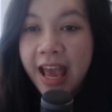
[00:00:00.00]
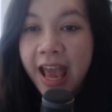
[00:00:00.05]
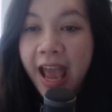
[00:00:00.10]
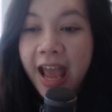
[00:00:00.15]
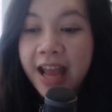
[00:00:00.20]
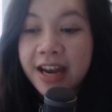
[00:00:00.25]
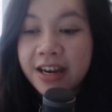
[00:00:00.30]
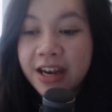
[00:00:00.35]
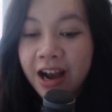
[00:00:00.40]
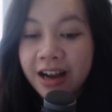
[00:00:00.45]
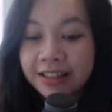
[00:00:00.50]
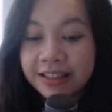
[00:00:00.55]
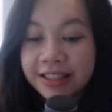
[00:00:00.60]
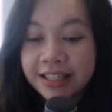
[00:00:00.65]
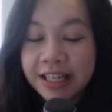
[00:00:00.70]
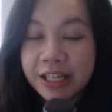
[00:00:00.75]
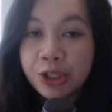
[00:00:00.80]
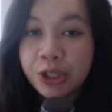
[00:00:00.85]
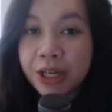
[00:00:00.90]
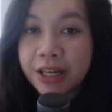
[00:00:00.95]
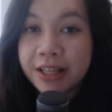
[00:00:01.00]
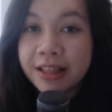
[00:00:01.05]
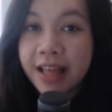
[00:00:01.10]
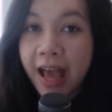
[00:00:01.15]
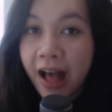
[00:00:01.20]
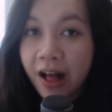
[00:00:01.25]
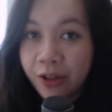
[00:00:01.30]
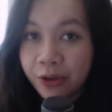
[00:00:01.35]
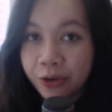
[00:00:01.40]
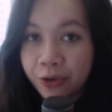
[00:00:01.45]
and not teaching
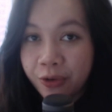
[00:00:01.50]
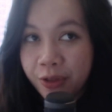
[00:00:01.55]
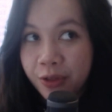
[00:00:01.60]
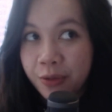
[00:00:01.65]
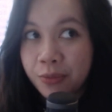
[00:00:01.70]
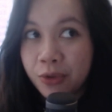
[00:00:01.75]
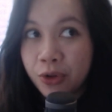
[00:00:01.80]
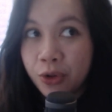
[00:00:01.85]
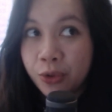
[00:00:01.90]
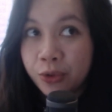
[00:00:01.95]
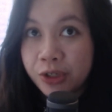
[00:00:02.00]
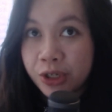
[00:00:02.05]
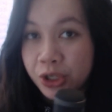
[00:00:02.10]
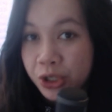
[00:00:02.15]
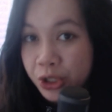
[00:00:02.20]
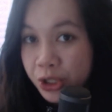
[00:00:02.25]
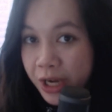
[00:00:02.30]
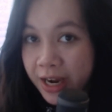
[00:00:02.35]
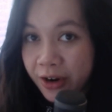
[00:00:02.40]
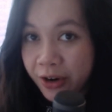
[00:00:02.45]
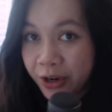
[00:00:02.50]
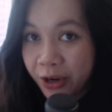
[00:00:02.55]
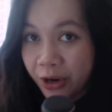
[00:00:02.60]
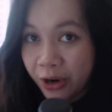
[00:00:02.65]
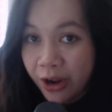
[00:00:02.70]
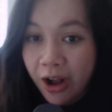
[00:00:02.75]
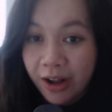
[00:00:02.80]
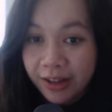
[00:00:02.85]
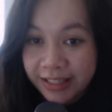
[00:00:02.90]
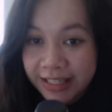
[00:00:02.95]
the algorithm who to share your
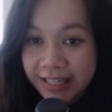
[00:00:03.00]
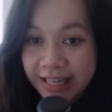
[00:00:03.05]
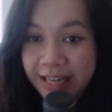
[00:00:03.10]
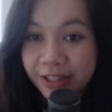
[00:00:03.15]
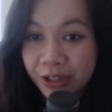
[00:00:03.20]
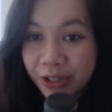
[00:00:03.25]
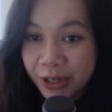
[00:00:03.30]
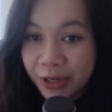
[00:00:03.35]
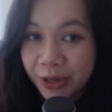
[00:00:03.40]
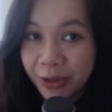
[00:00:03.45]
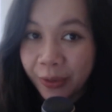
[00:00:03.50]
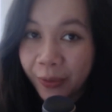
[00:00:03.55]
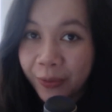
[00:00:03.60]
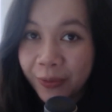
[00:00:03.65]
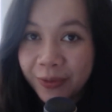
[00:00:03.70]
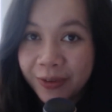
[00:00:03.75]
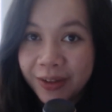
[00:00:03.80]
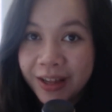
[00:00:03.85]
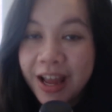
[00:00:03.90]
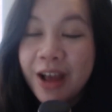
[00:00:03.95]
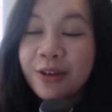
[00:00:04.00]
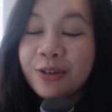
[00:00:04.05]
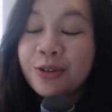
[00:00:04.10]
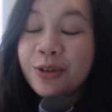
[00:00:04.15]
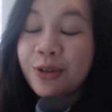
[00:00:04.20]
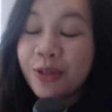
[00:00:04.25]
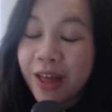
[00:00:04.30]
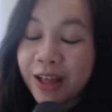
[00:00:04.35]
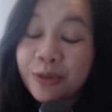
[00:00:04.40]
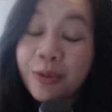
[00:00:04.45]
content to.
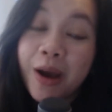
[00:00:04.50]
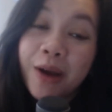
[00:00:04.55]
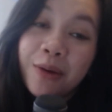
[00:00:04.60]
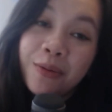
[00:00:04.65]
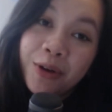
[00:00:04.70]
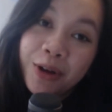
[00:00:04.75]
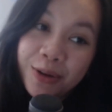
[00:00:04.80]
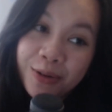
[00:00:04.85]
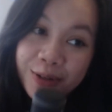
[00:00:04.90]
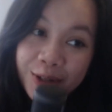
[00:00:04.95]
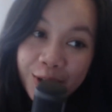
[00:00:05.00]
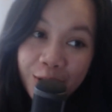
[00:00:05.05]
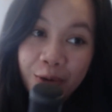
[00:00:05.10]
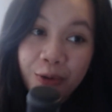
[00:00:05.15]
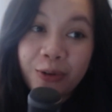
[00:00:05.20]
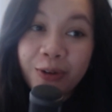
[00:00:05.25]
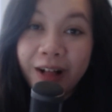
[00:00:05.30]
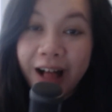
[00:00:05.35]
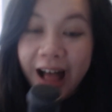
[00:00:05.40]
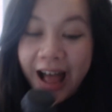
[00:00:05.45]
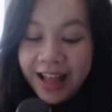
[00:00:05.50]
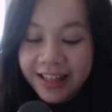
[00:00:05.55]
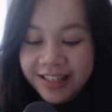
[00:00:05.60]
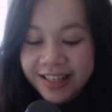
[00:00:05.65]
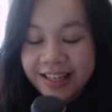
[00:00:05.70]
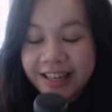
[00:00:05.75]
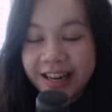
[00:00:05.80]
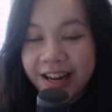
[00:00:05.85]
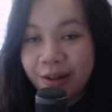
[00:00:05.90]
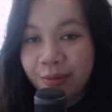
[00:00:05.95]
So that's why we're using Google
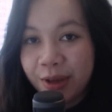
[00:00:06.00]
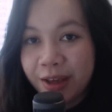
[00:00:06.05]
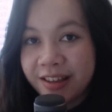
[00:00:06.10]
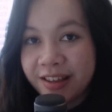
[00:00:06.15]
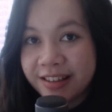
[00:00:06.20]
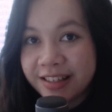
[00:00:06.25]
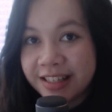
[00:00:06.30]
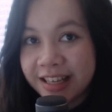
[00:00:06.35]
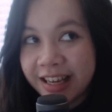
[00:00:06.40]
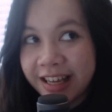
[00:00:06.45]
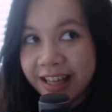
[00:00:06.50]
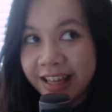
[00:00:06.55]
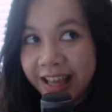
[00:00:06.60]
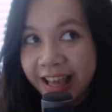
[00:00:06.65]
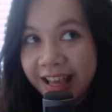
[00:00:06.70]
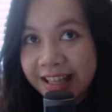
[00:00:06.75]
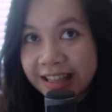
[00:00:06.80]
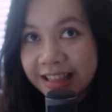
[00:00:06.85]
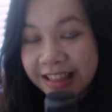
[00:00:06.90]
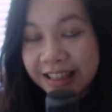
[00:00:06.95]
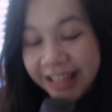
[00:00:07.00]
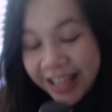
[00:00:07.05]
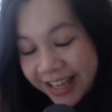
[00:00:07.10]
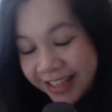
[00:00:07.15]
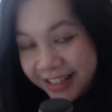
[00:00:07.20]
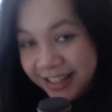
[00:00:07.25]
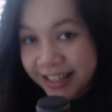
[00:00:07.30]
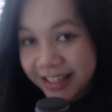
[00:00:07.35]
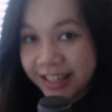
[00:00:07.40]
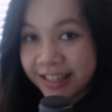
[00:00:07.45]
Ads today, because at
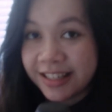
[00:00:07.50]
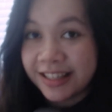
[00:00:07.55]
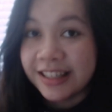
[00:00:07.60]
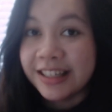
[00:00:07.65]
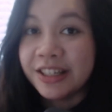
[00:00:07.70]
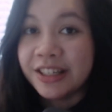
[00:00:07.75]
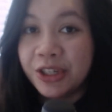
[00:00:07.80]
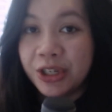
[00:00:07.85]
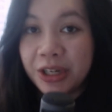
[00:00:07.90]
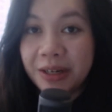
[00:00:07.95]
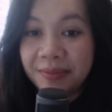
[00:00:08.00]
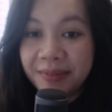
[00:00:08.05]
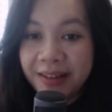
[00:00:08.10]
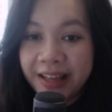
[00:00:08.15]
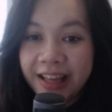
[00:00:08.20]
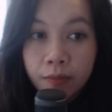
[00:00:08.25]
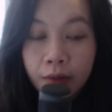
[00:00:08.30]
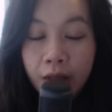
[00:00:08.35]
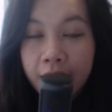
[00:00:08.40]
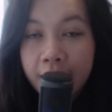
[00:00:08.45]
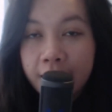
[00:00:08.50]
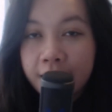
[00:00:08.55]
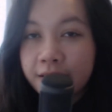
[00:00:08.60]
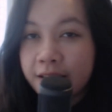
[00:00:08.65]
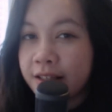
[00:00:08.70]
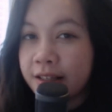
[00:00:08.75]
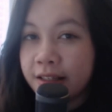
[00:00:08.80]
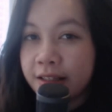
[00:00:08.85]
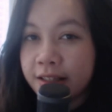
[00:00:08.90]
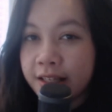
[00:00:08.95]
least it's legitimate. And it
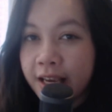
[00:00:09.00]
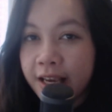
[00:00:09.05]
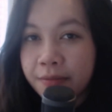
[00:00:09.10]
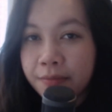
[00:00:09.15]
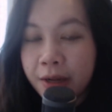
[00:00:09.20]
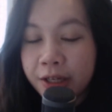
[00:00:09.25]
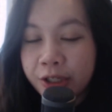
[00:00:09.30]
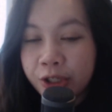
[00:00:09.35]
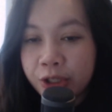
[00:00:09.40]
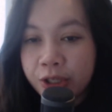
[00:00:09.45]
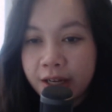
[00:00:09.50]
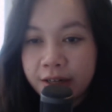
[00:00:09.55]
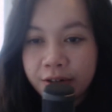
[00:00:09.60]
doesn't take much to